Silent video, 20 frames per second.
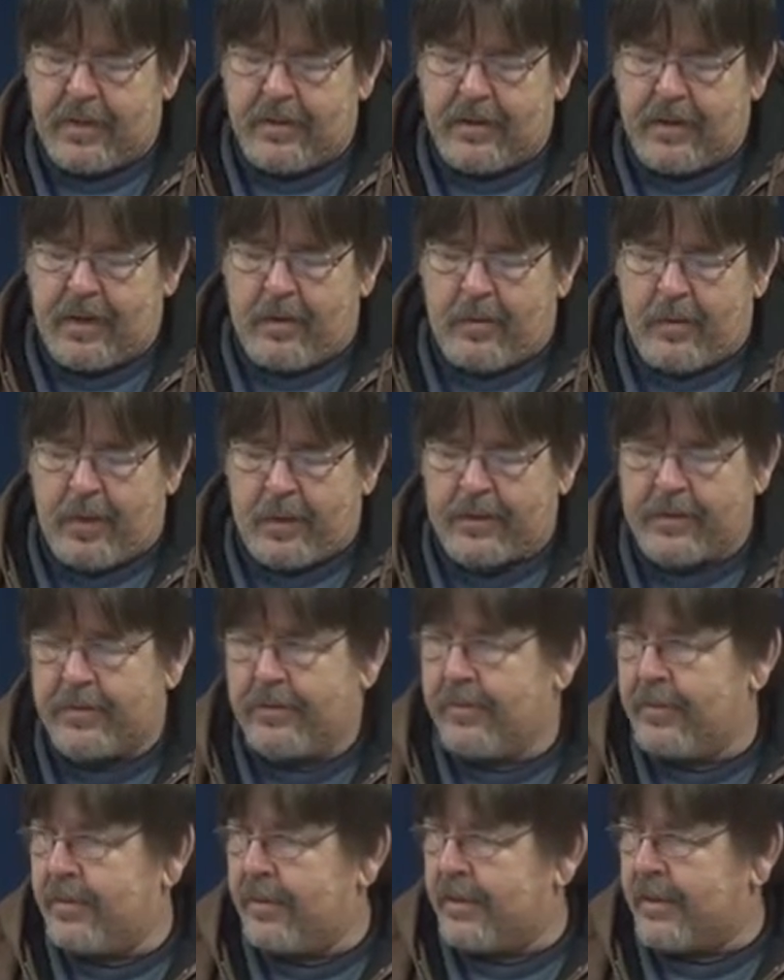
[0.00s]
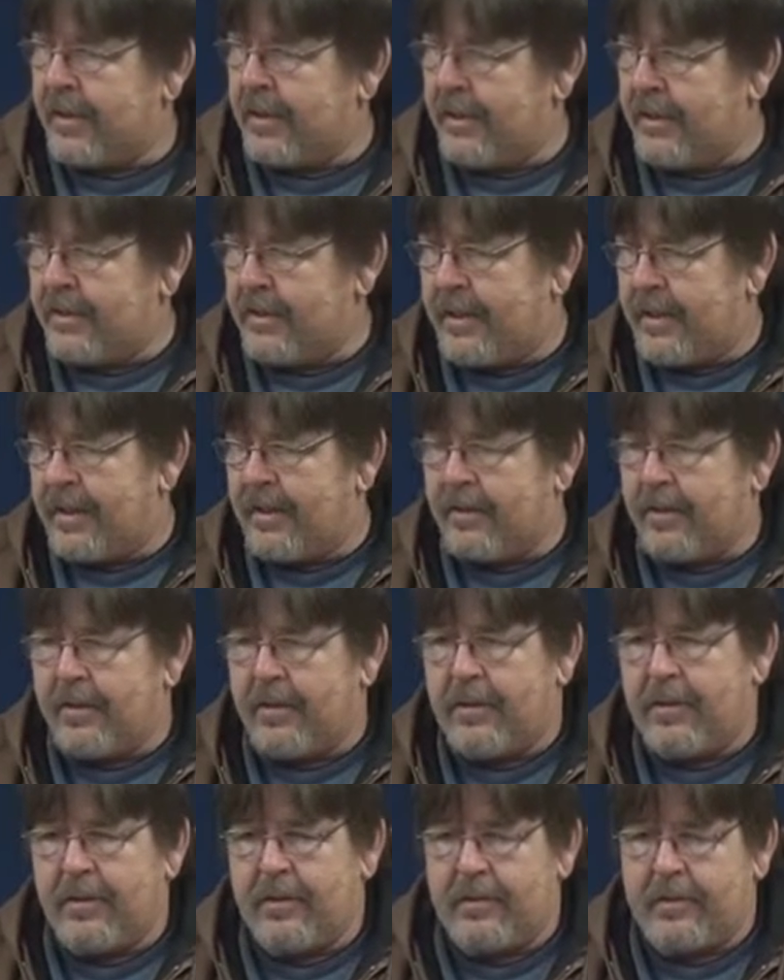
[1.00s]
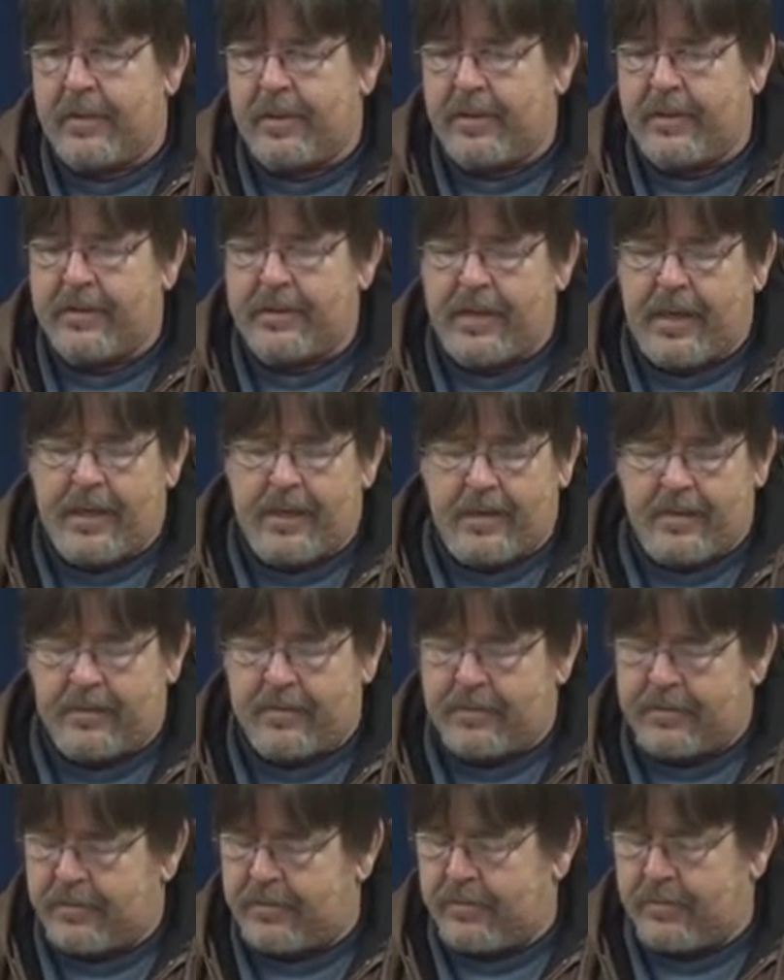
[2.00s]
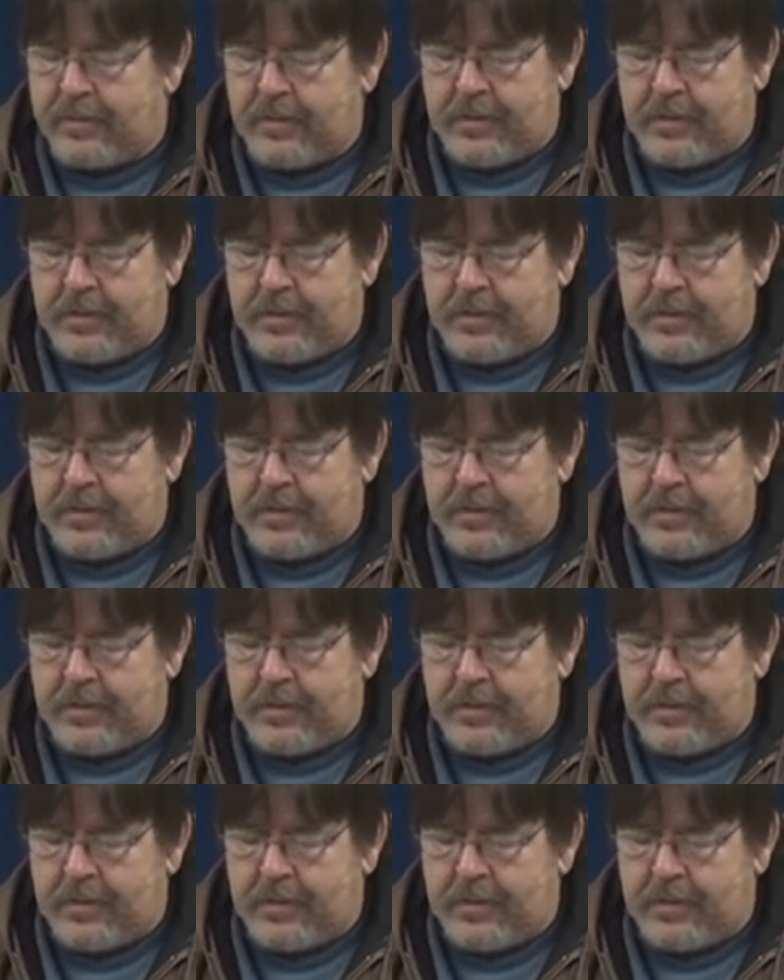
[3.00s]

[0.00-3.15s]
I, I watch him with the kids out here in his house. And,